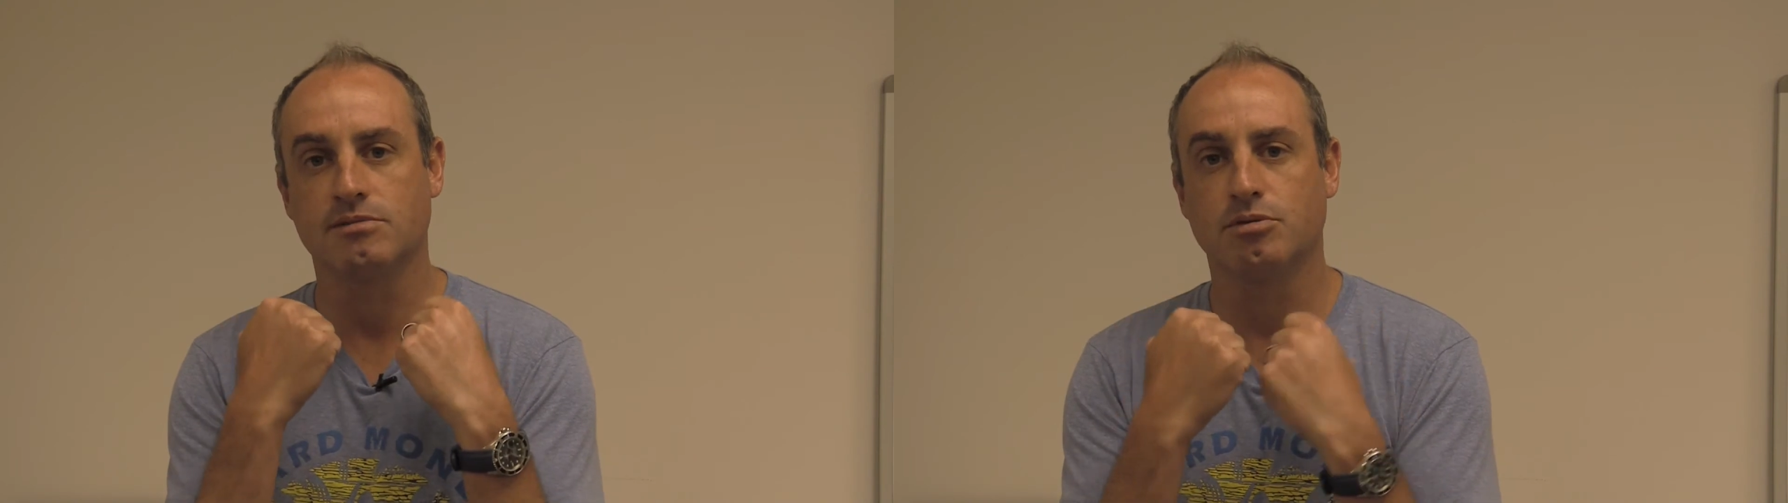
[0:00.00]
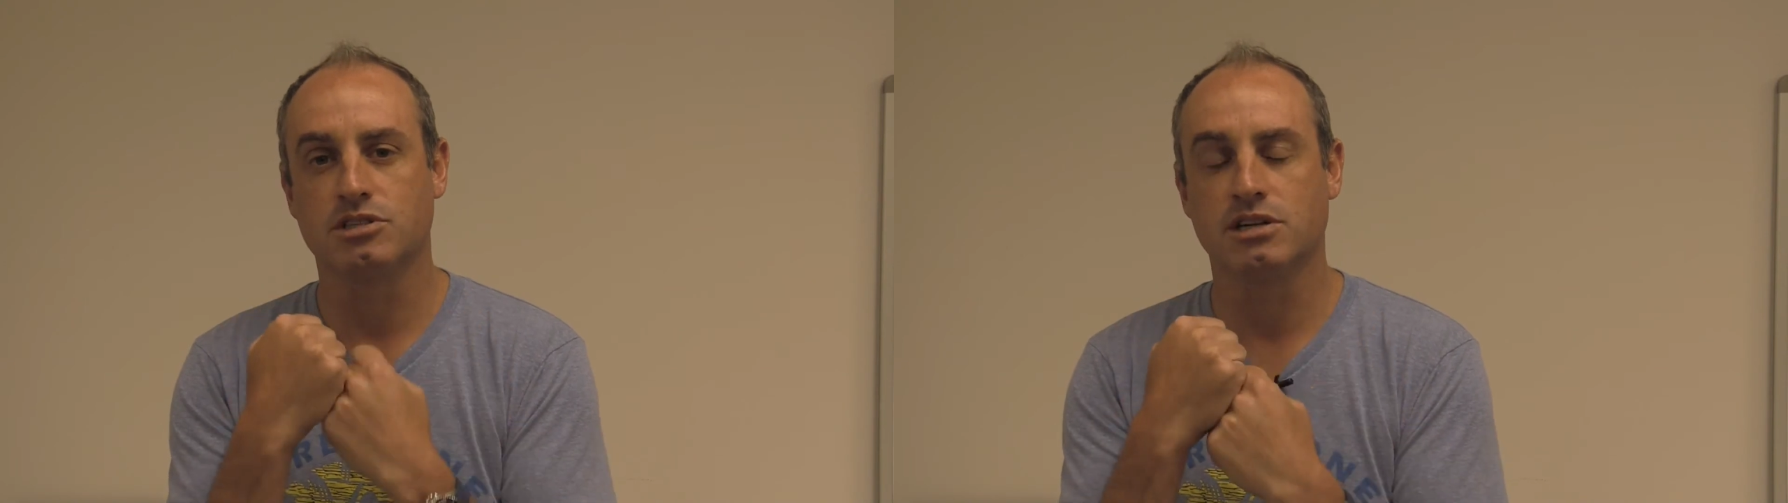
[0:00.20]

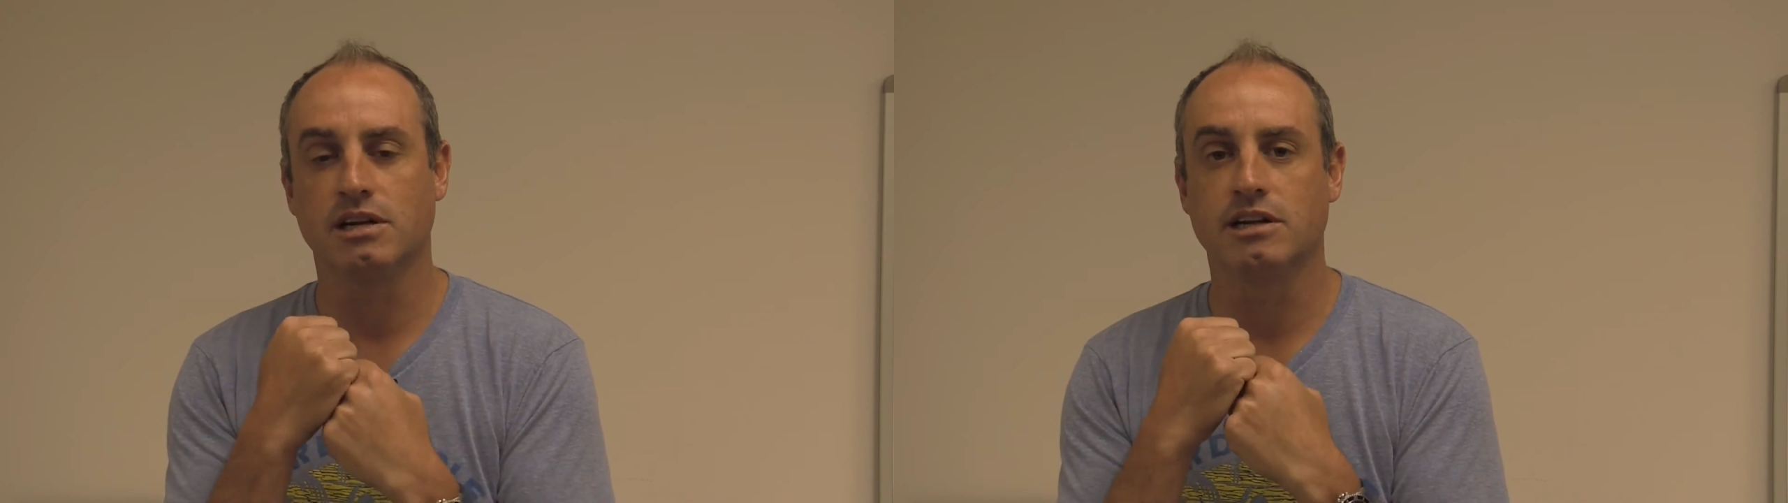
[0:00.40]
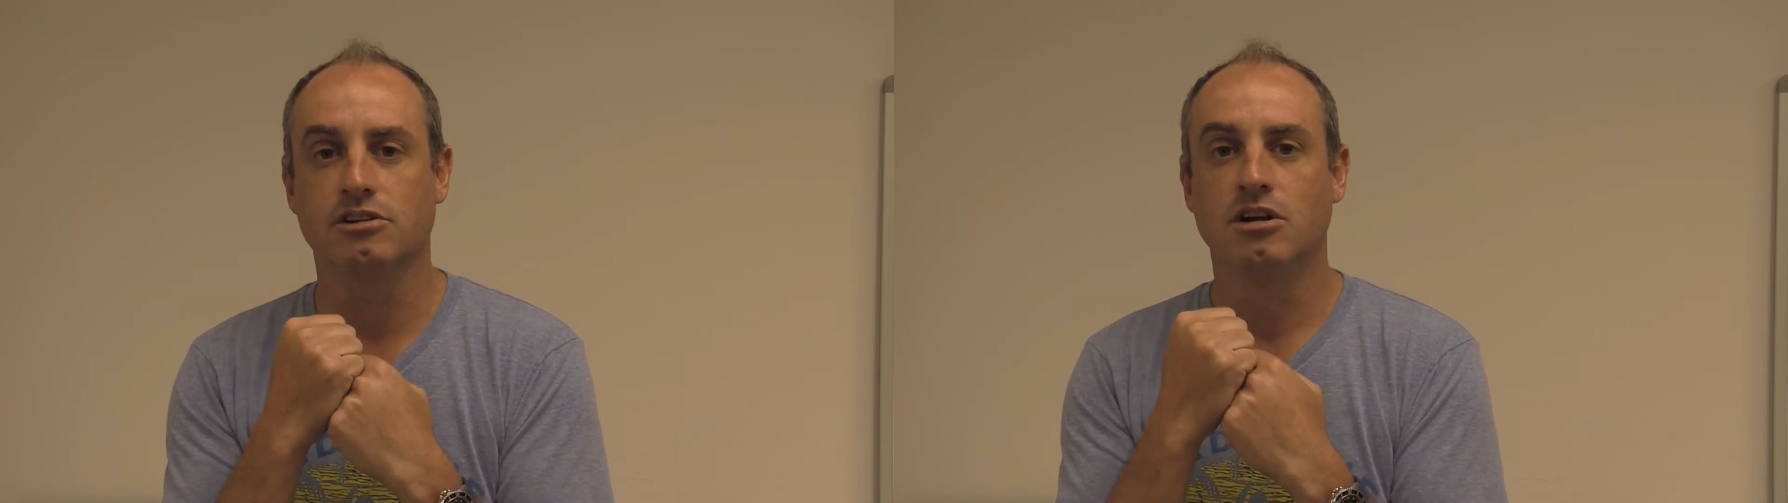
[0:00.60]
and puts it
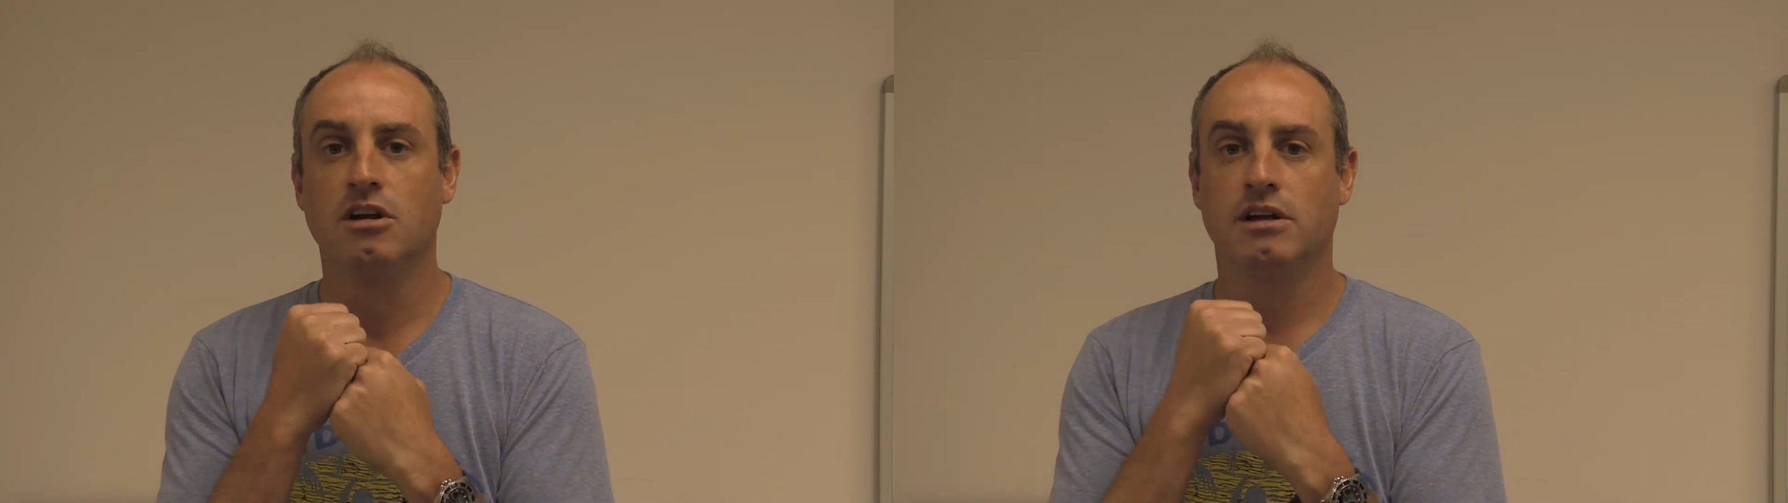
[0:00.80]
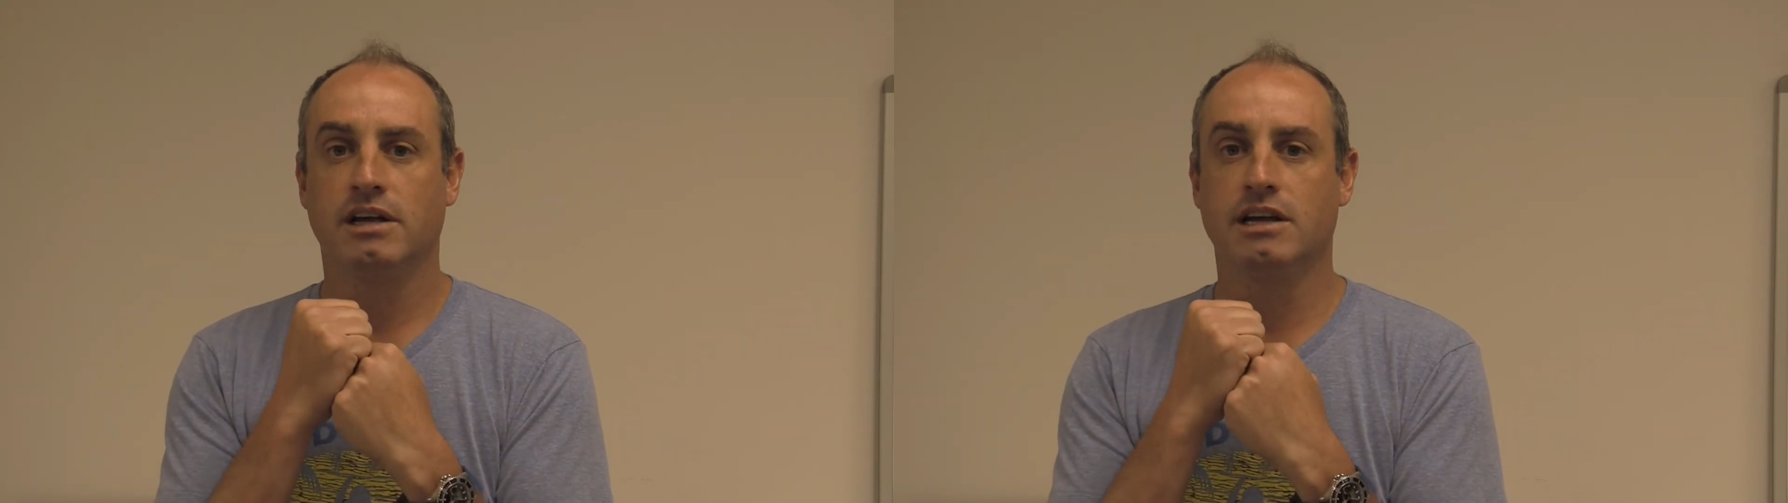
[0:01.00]

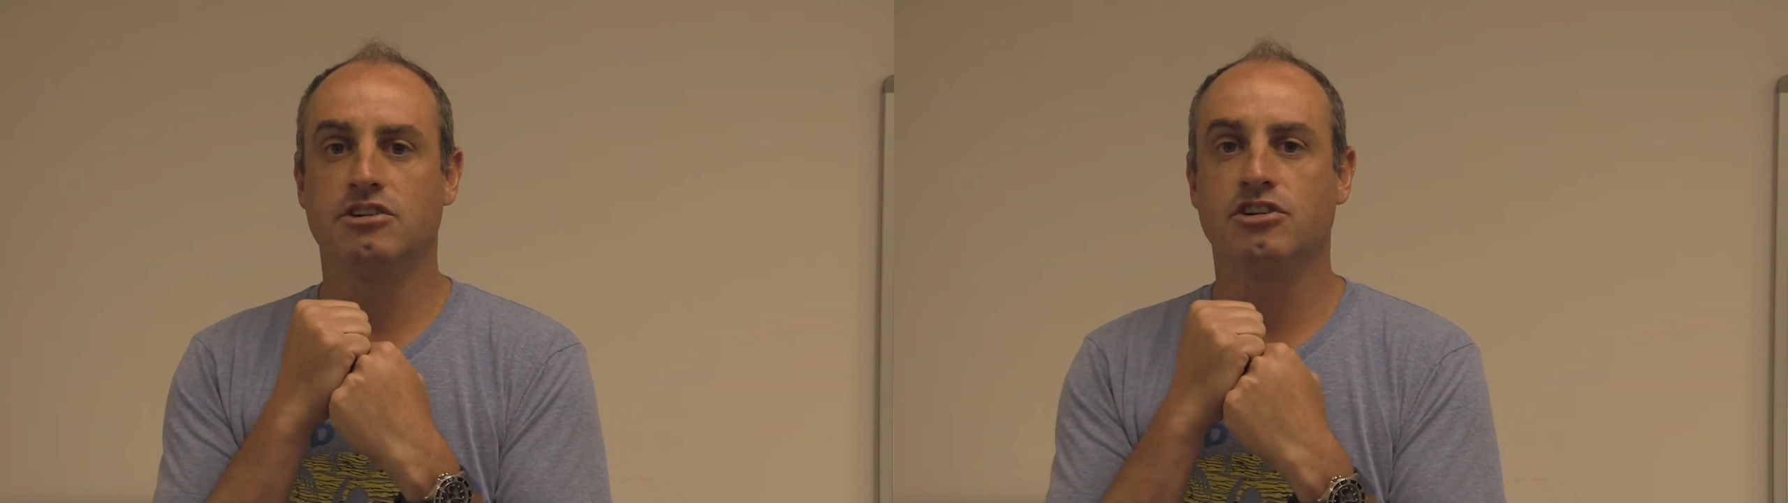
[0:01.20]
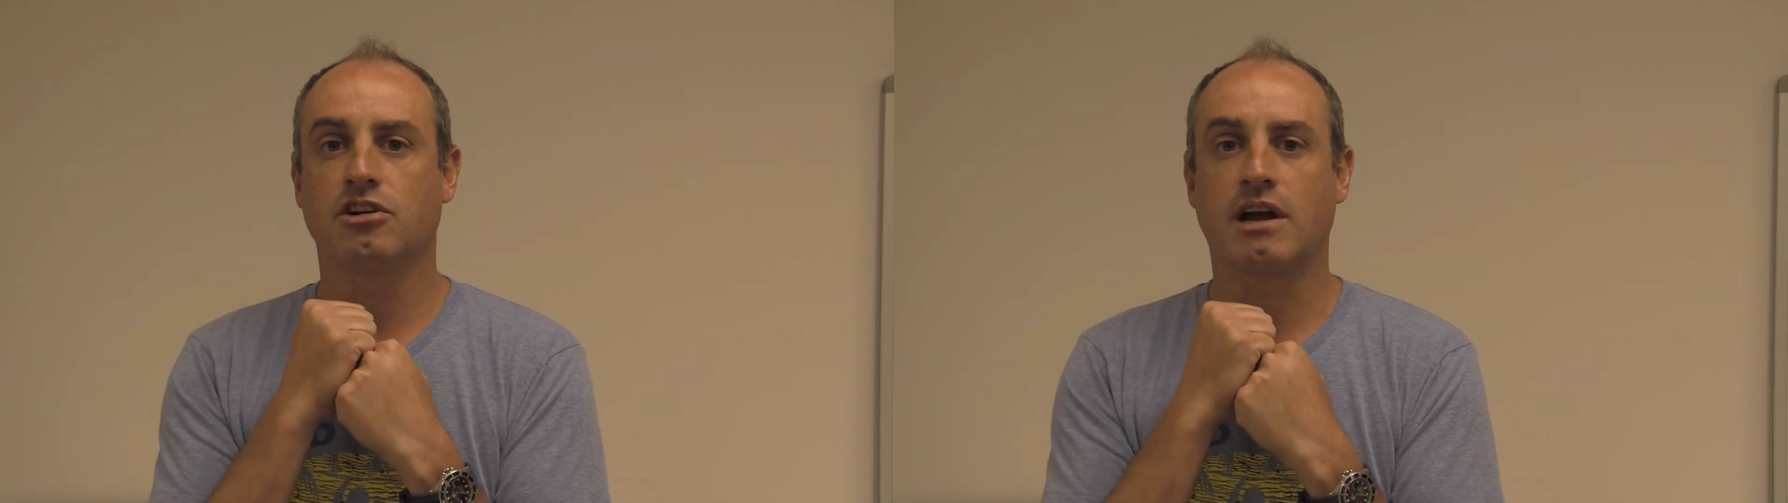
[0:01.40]

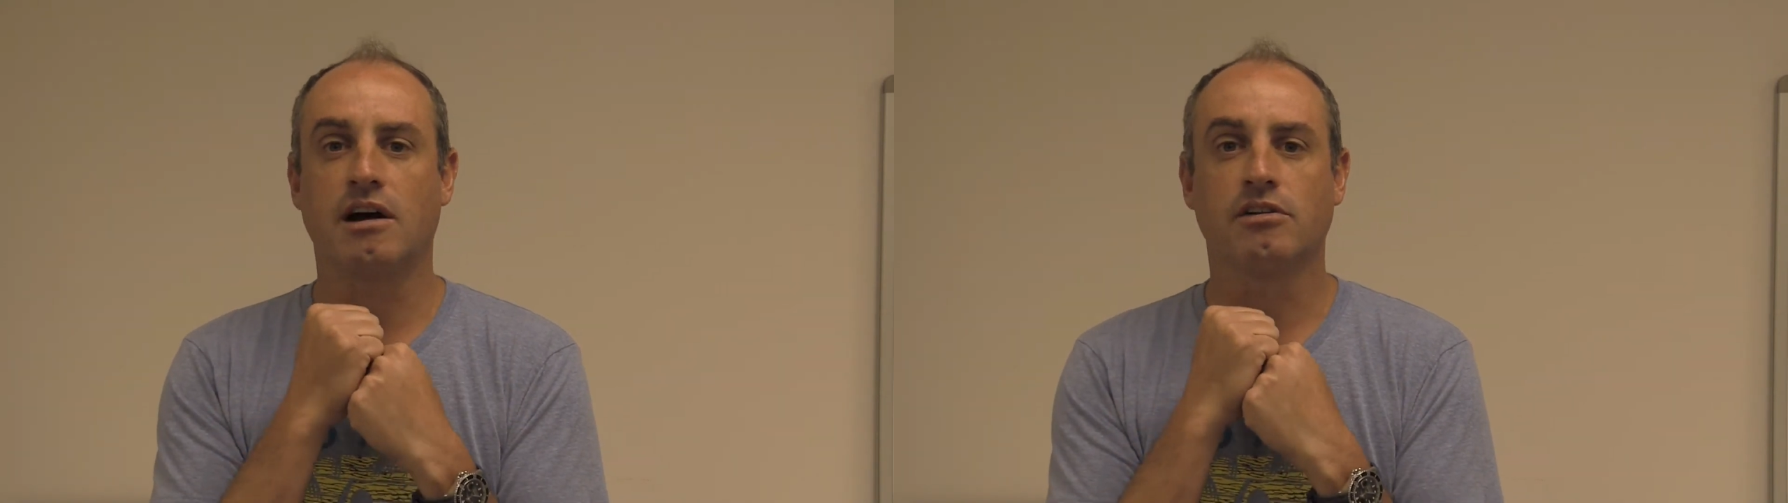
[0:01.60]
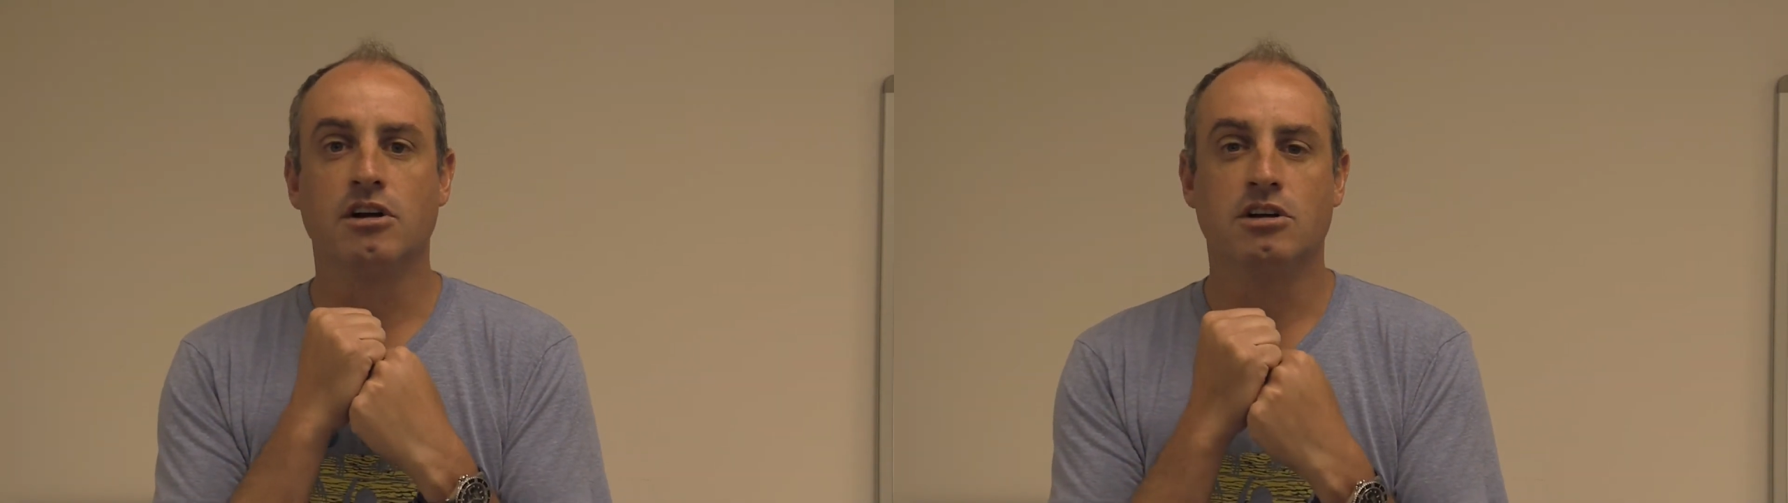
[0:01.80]
into your account.